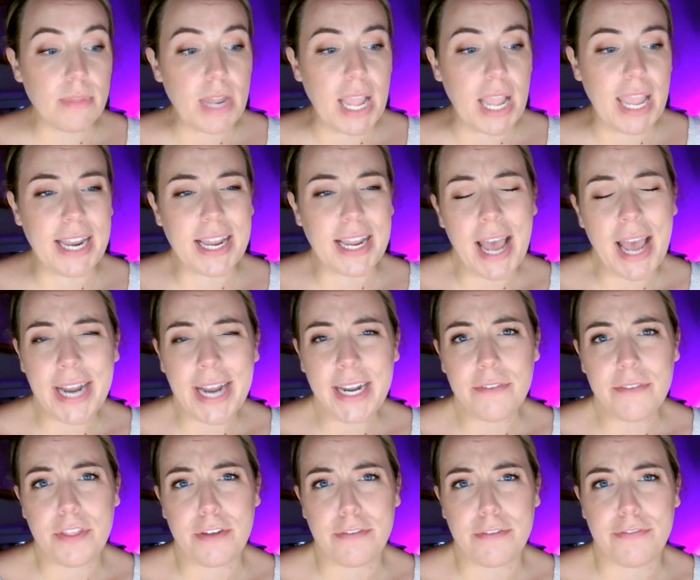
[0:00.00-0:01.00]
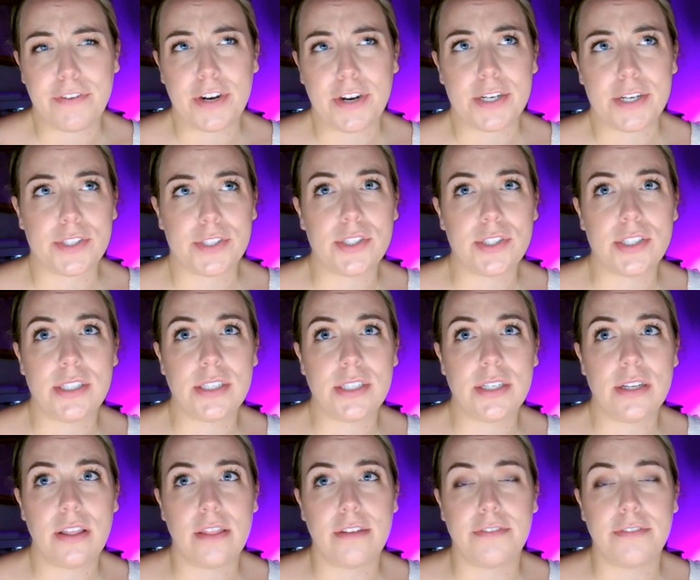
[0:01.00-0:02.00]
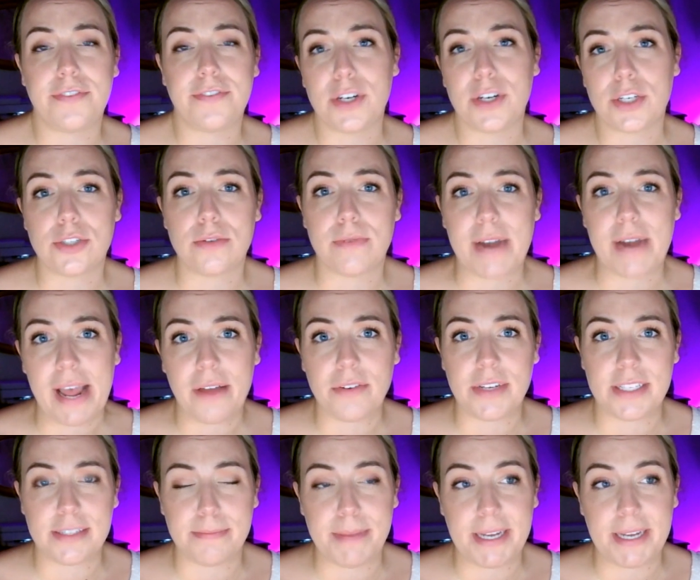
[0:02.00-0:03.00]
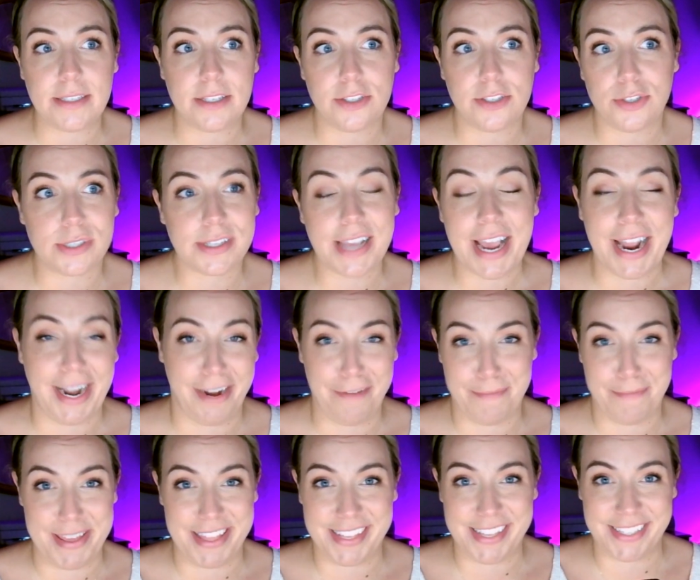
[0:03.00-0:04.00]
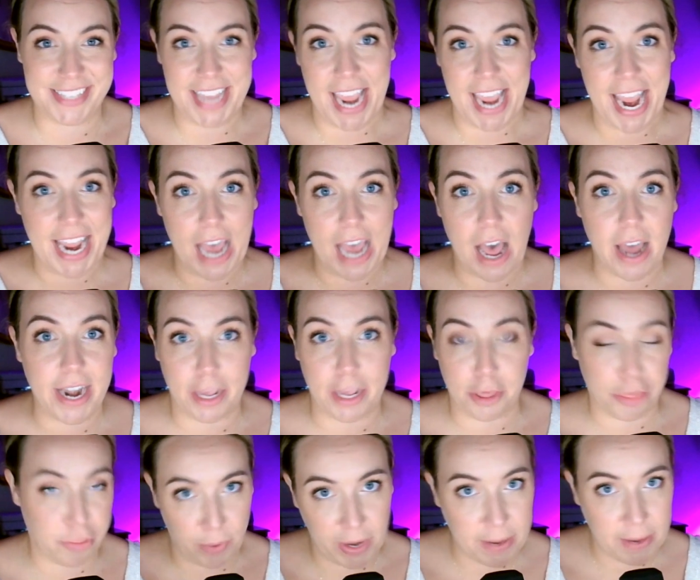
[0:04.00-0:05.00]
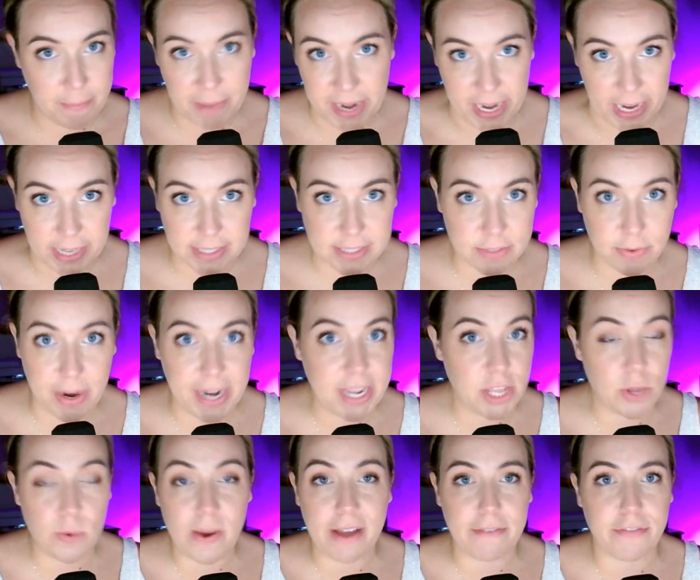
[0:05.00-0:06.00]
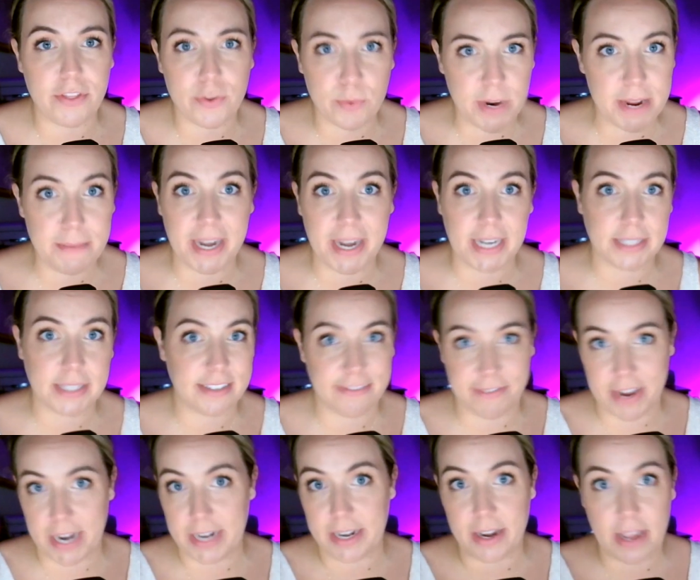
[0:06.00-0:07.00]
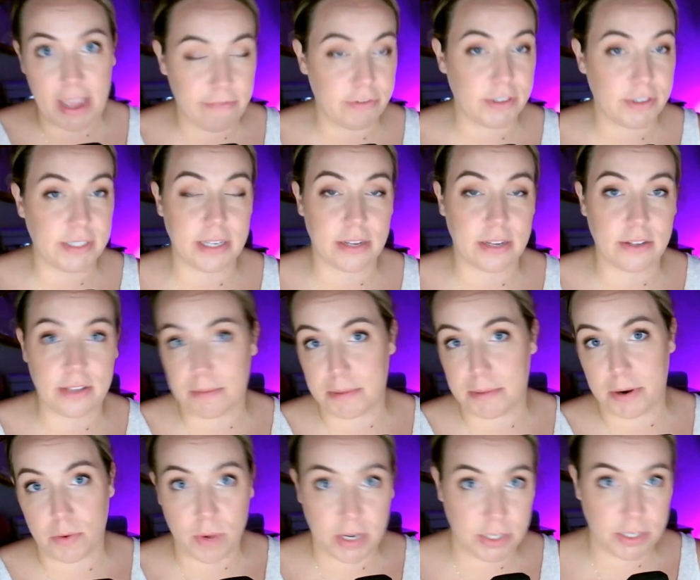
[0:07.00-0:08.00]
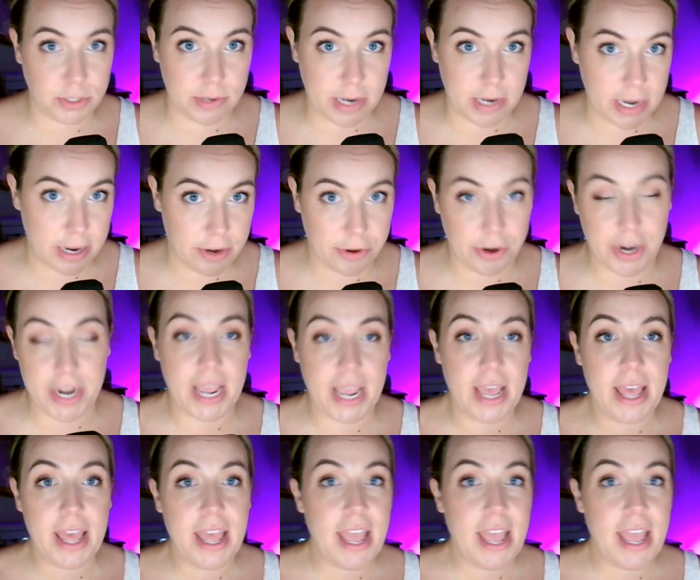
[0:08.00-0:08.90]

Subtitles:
And kind of the first round is meant to just kind of be this chaotic 3 minutes, right? You have 3 minutes to find every single number, 1 to 100.